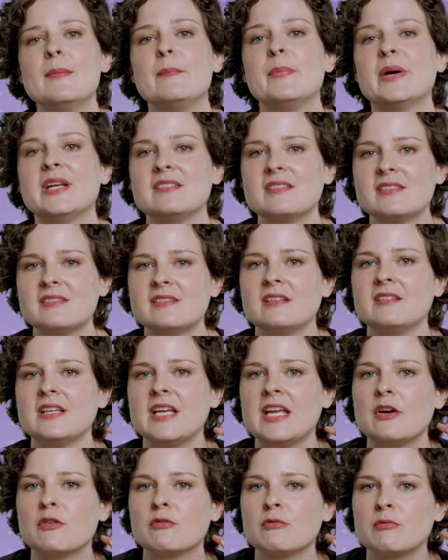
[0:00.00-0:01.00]
but it's still
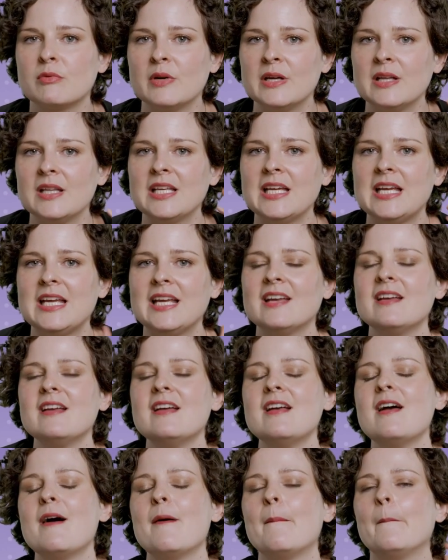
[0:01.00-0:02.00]
in a really
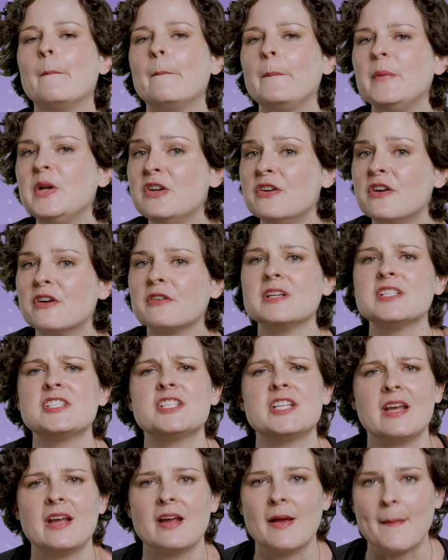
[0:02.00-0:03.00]

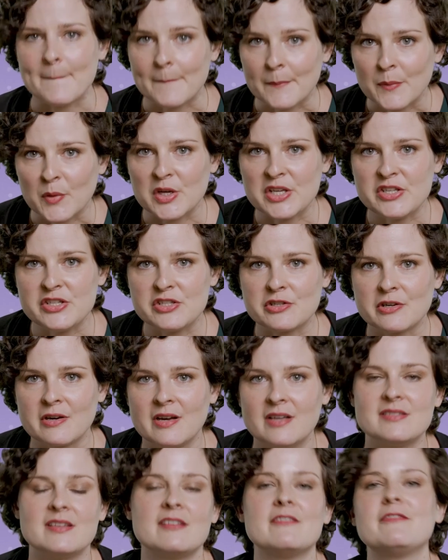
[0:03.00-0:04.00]
nourishing,
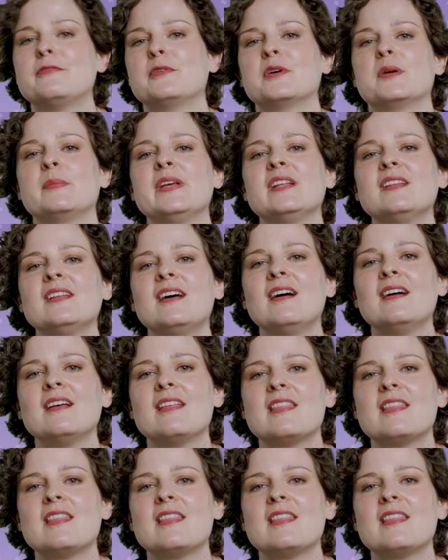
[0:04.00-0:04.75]
moisturizing formula